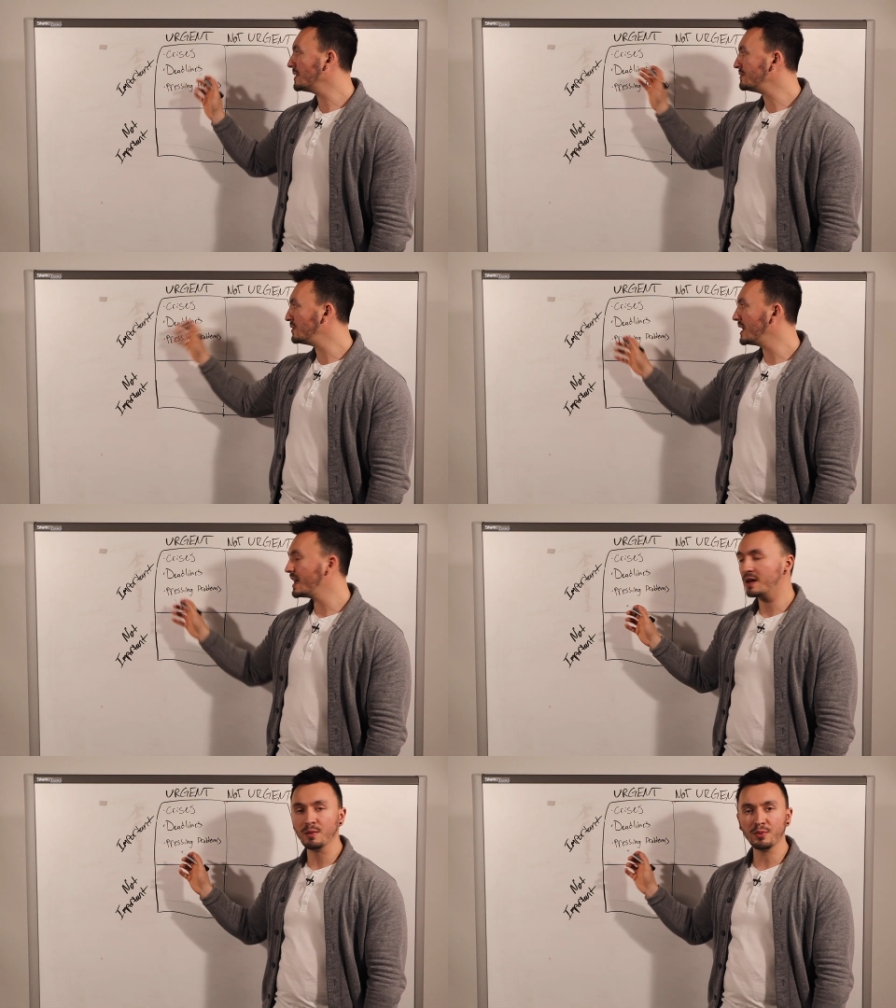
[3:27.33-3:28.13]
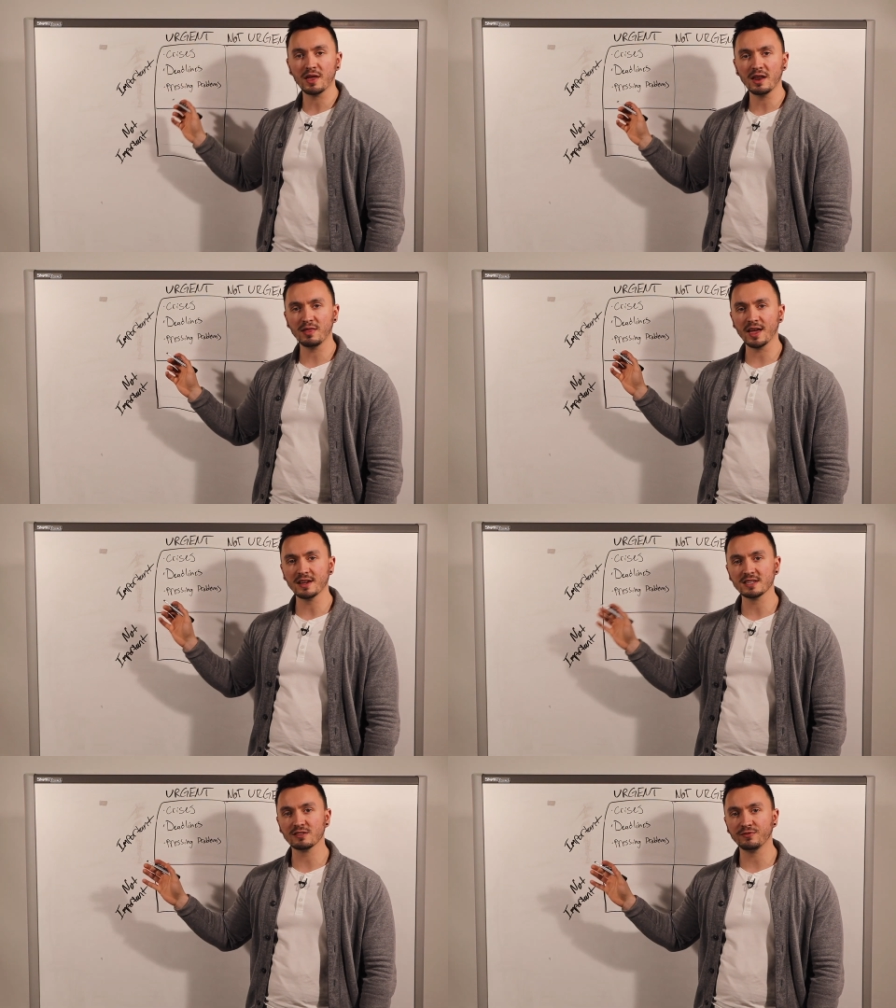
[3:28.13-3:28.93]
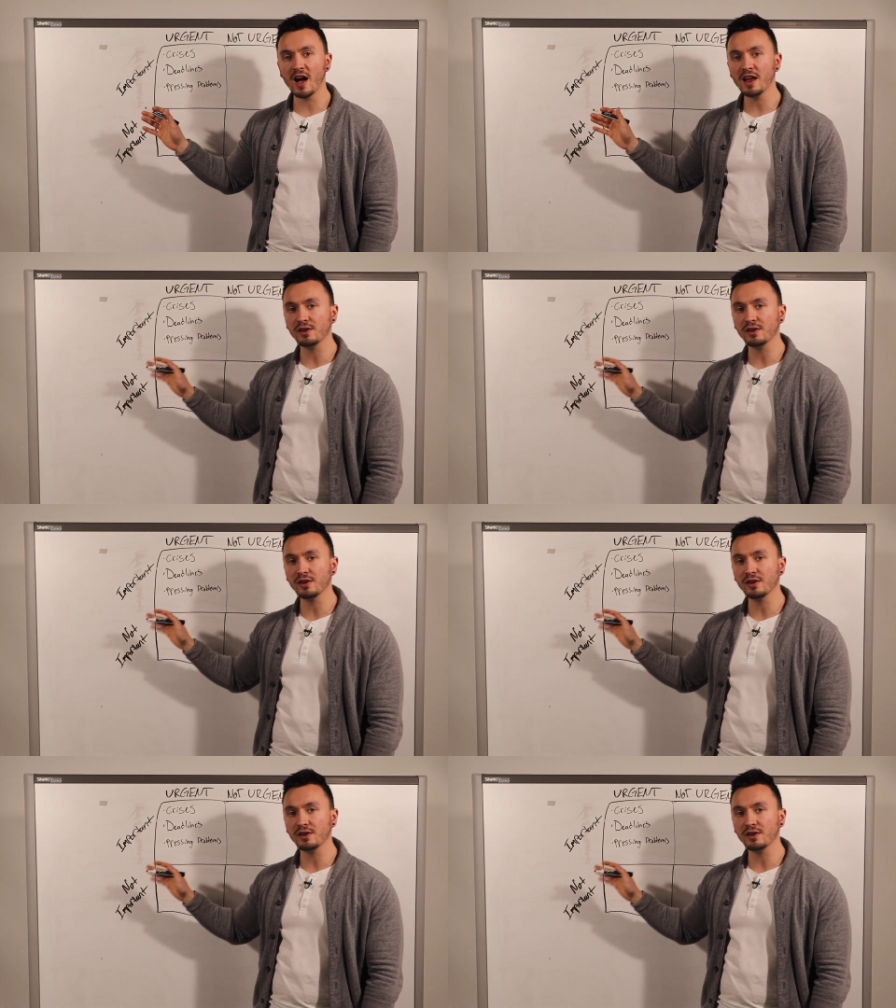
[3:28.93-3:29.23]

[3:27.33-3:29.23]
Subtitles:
If you can't come up with anything else, that's fine.